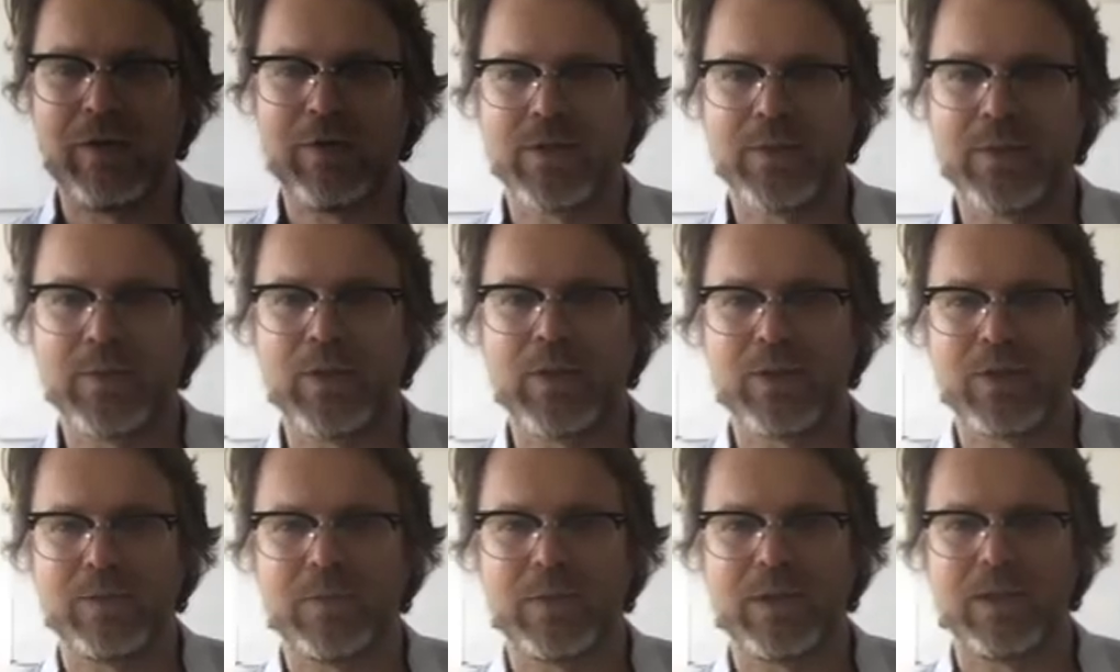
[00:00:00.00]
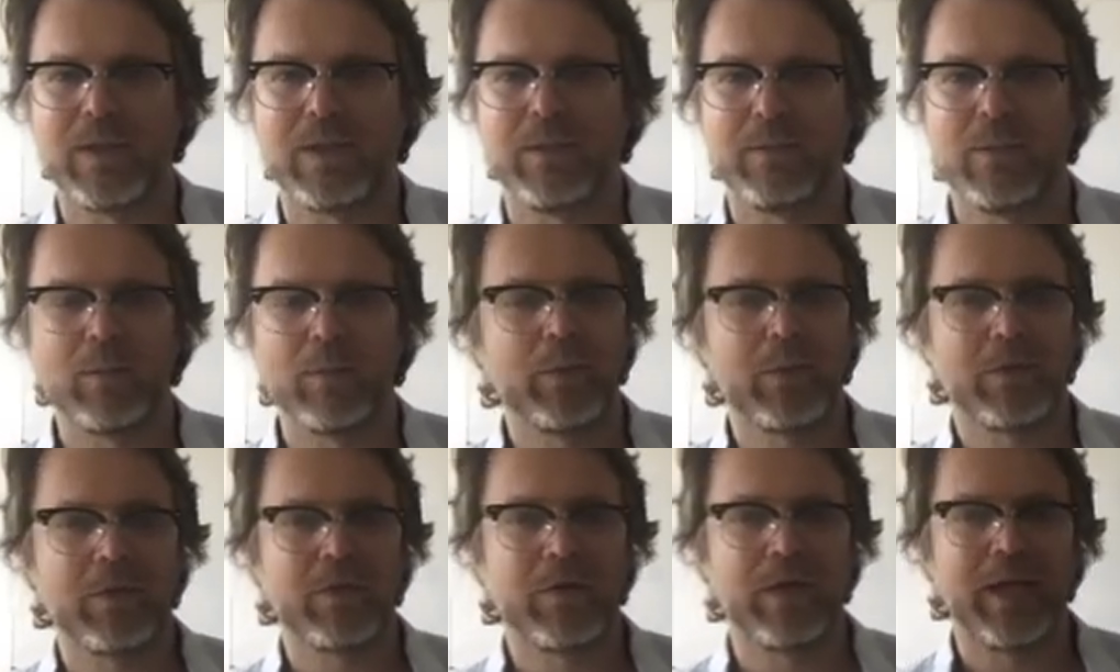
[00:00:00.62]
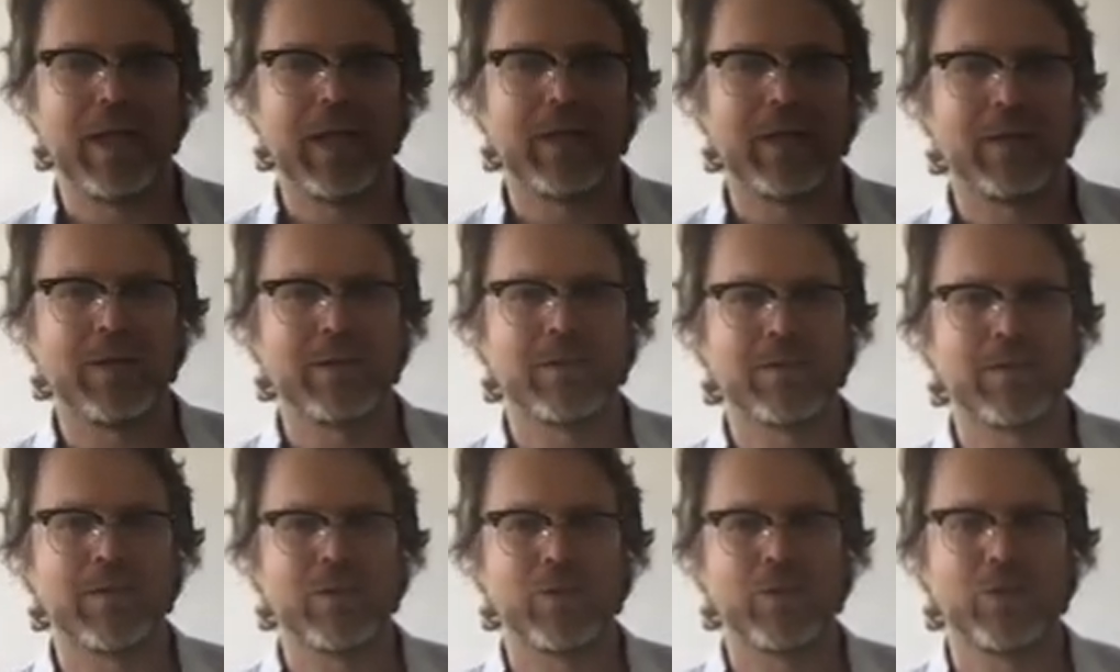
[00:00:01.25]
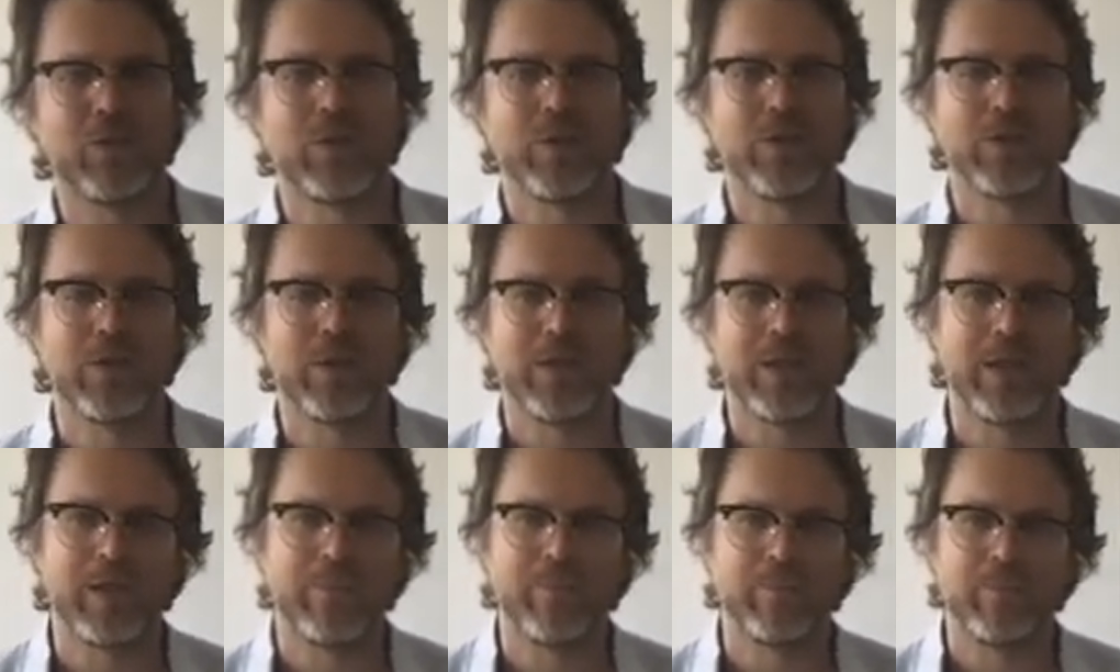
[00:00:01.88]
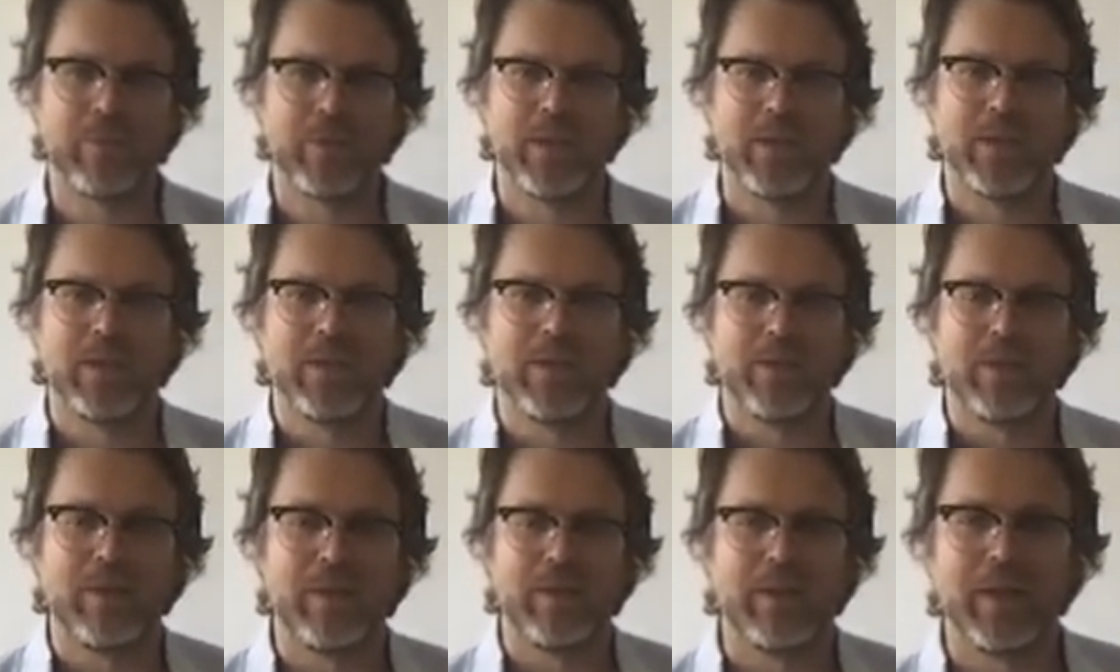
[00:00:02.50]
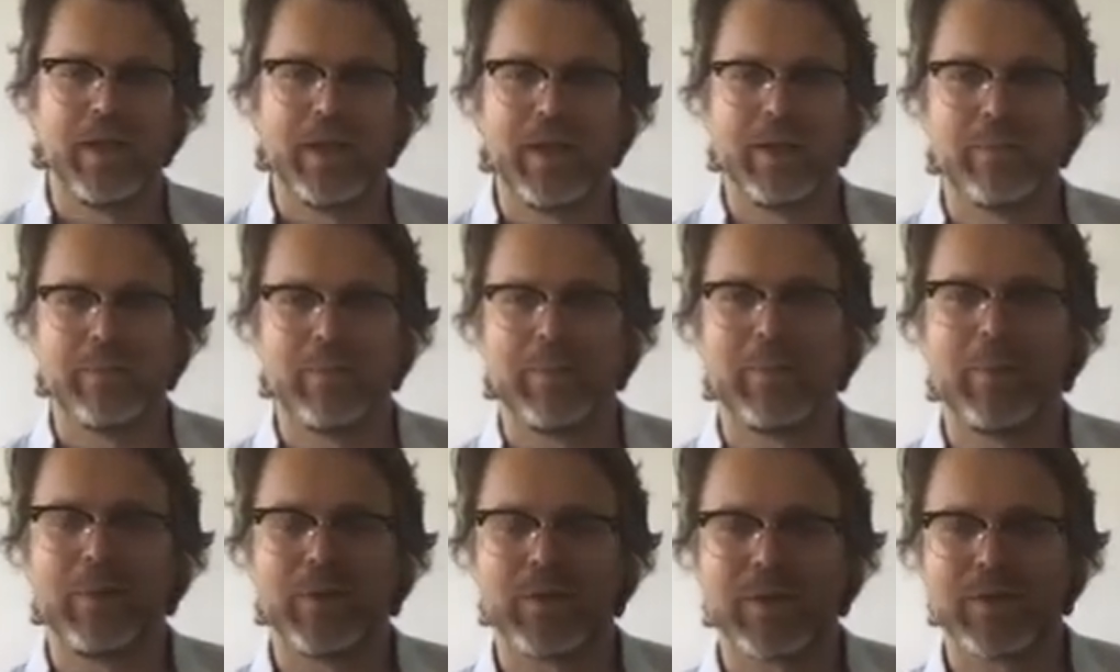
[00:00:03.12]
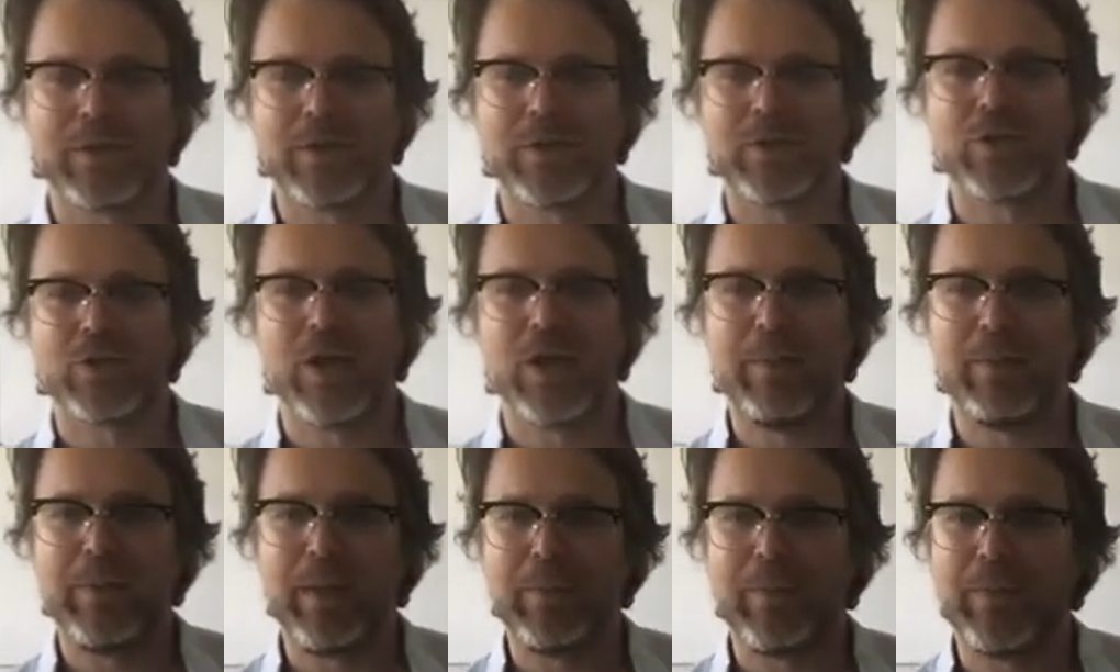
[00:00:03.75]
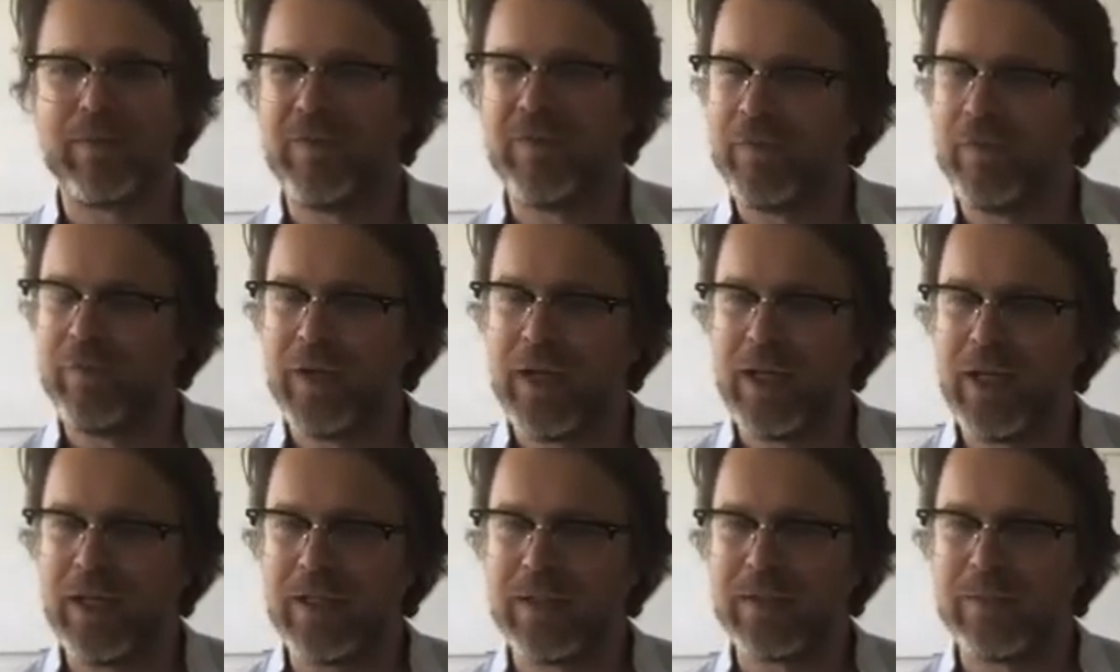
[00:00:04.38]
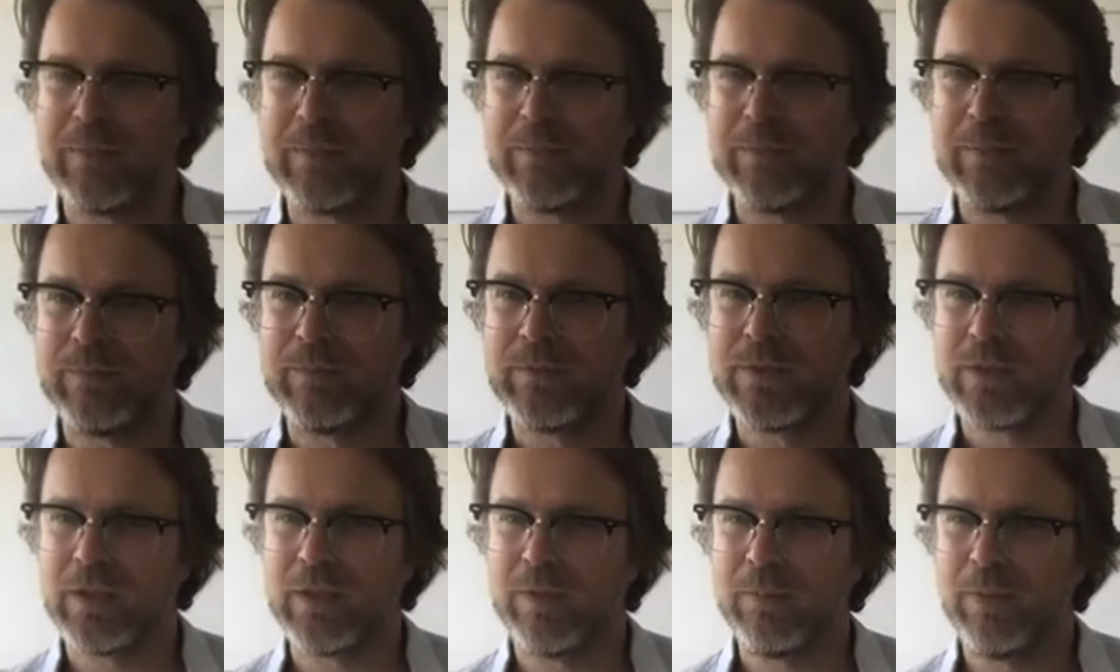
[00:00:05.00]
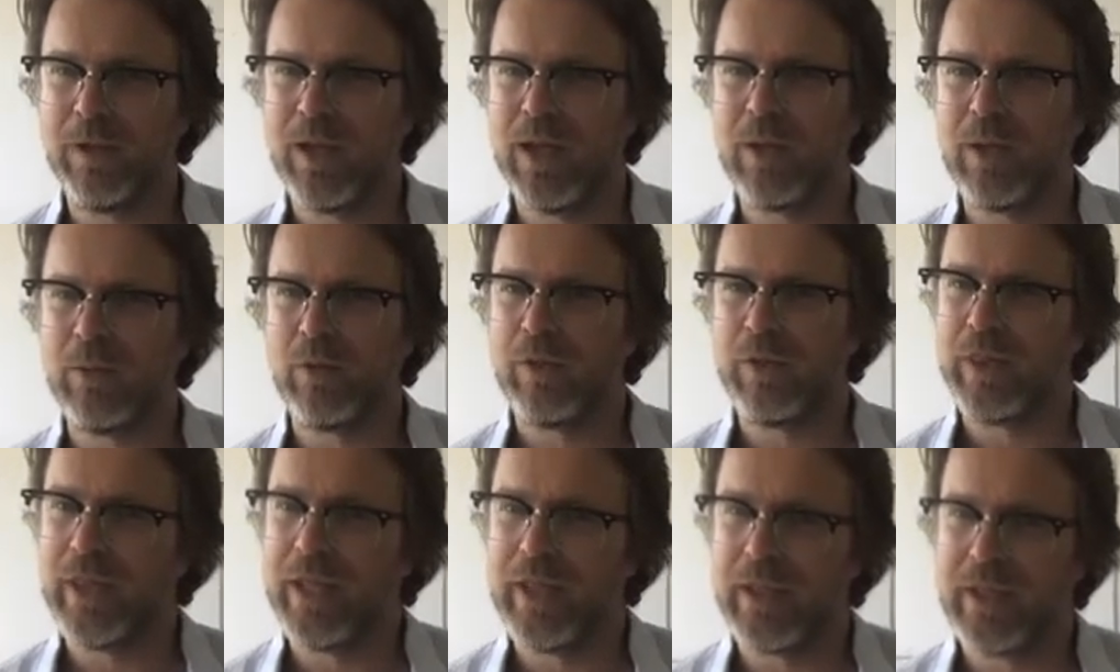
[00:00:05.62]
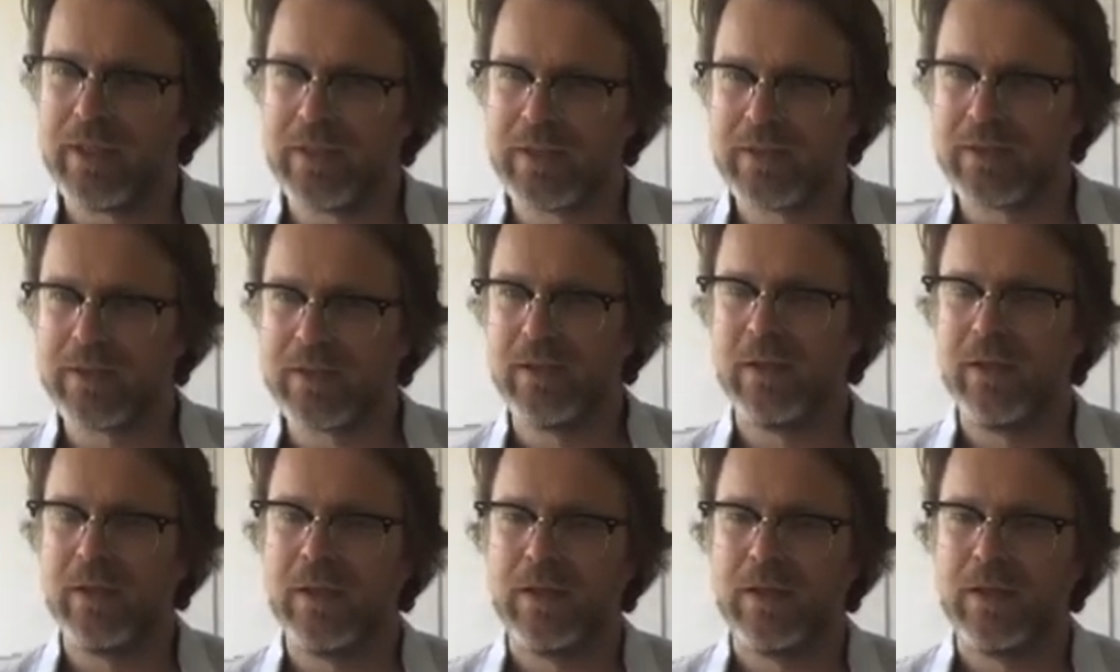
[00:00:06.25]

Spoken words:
responsibility, but we'll create an institution that purports to try people for failing to comply with theirs.